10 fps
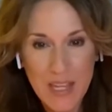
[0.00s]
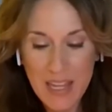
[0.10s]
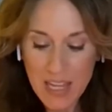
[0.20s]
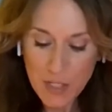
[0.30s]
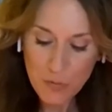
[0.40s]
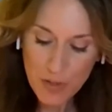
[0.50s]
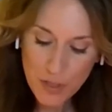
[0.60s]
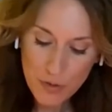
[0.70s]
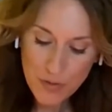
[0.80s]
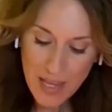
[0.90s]
Each
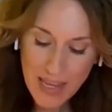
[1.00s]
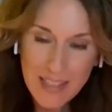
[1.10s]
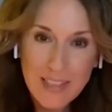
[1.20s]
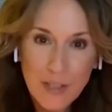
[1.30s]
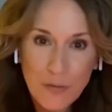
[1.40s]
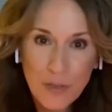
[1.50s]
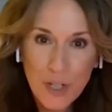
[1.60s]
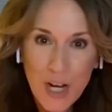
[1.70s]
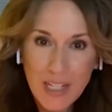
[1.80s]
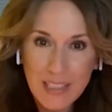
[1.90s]
features a
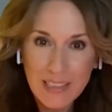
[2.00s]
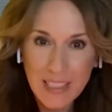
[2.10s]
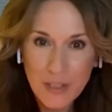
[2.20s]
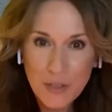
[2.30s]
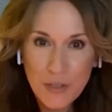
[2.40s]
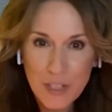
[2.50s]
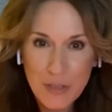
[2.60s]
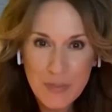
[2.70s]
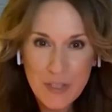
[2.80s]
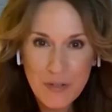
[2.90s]
silver glittered
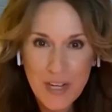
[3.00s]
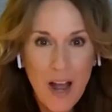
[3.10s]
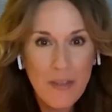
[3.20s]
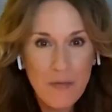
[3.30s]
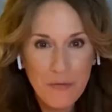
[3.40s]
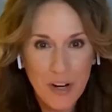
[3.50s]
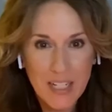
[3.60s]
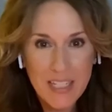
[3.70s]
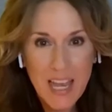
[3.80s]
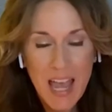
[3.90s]
Christmas tree on the
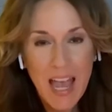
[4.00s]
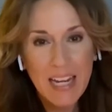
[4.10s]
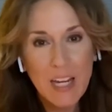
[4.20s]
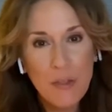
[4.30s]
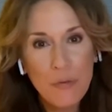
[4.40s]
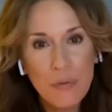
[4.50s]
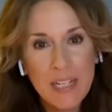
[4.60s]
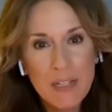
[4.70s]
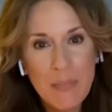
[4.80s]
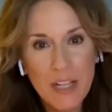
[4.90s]
front and a
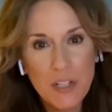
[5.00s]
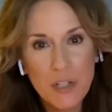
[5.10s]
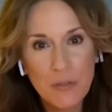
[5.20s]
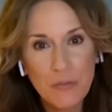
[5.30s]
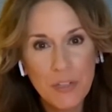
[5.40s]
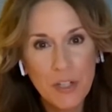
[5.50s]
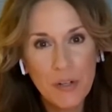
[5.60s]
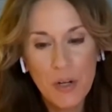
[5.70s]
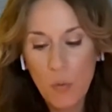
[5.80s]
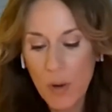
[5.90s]
three-dimensional
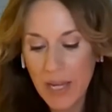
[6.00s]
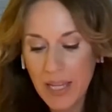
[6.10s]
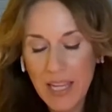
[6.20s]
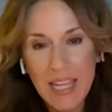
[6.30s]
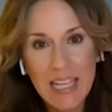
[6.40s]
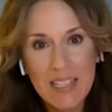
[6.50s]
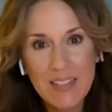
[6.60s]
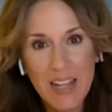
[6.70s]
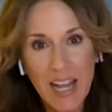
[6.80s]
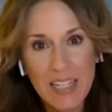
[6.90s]
flickering wick
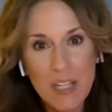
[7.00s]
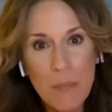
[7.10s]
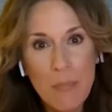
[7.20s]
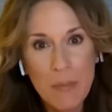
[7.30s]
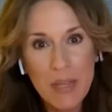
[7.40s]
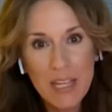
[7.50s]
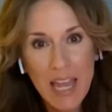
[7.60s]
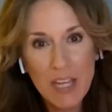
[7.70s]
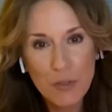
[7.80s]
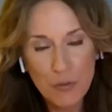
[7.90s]
inside to mimic
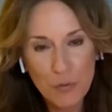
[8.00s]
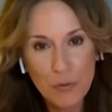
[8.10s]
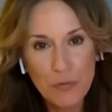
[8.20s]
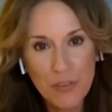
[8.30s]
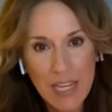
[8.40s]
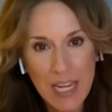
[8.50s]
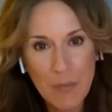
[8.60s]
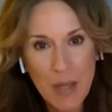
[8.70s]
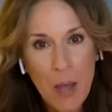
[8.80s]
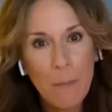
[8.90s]
a true
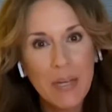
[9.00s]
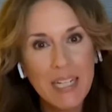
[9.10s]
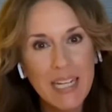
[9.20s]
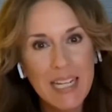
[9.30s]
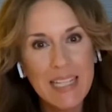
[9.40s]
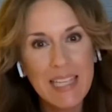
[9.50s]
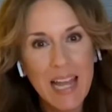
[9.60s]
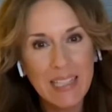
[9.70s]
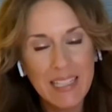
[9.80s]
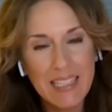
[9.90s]
flame, but it is
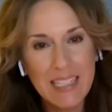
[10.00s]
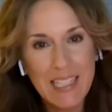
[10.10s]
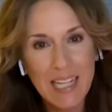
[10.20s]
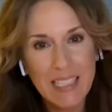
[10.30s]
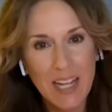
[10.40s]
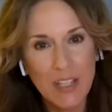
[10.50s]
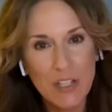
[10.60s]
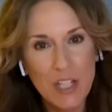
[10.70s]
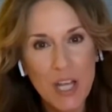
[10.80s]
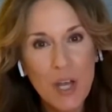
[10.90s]
LED
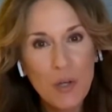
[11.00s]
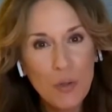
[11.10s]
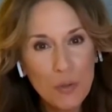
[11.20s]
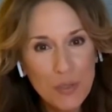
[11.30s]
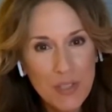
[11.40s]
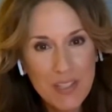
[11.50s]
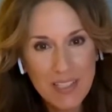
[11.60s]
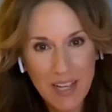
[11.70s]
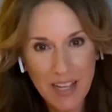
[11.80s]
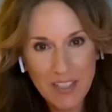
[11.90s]
technology, cool to the
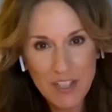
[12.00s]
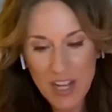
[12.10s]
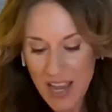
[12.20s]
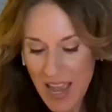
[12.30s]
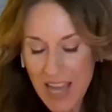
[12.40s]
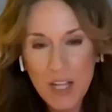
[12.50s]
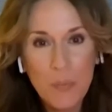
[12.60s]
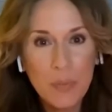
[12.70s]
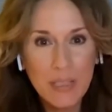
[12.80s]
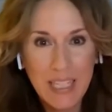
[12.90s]
touch and
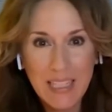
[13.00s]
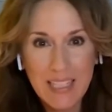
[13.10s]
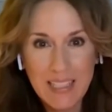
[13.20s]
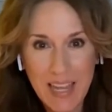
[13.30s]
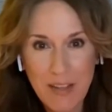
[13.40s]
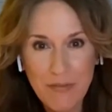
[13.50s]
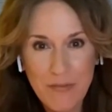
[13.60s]
completely safe.